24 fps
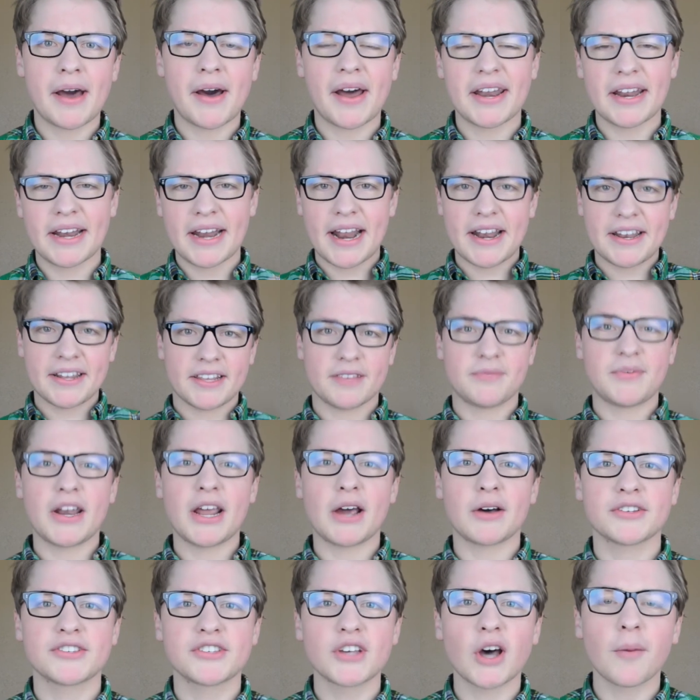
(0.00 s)
I need to end this
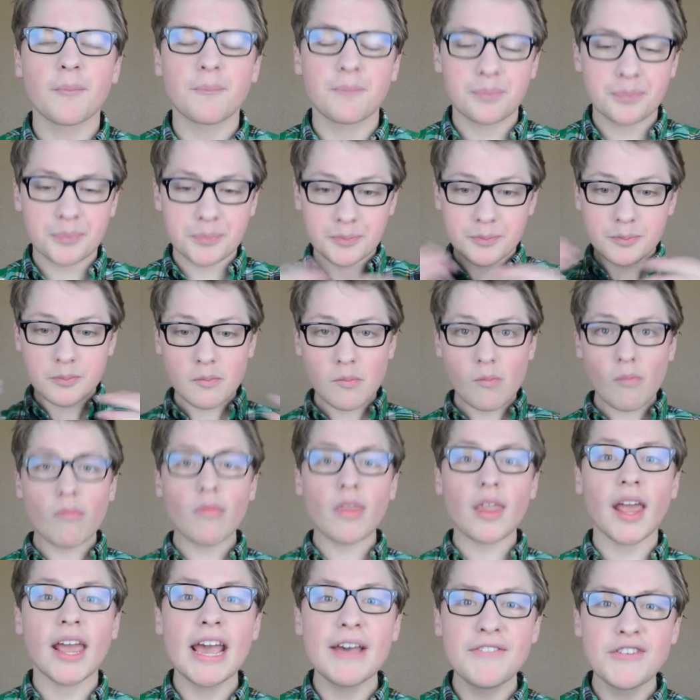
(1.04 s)
video. So
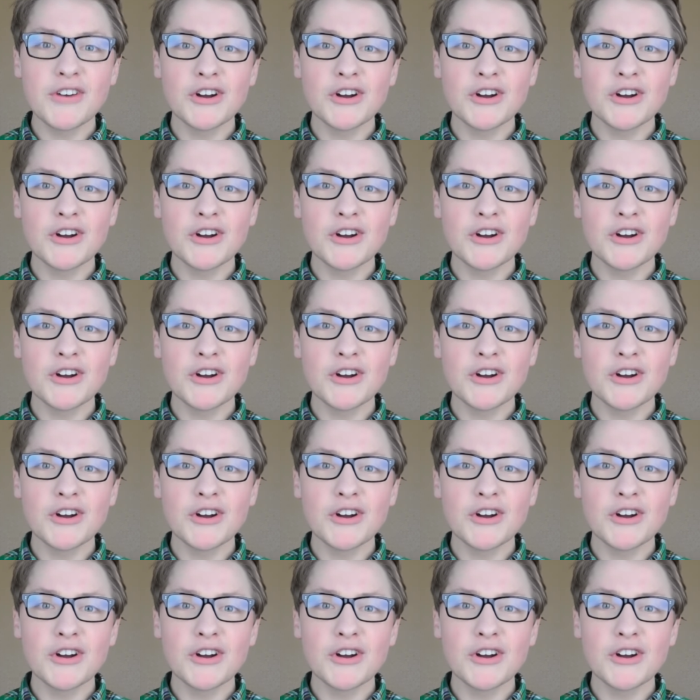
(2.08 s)
if